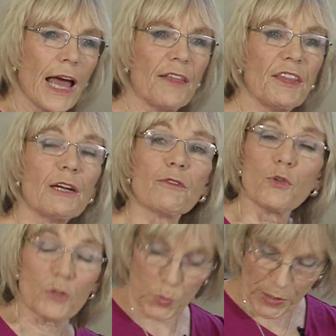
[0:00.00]
And then, of
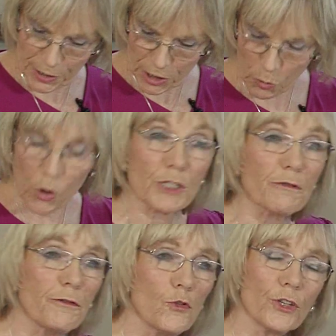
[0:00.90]
course, we can go on to
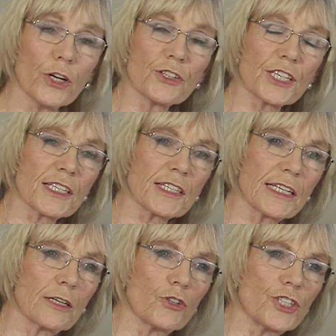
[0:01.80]
four notes as a
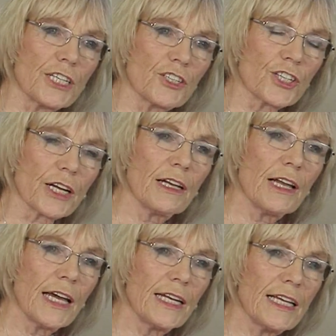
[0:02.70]
single gesture. And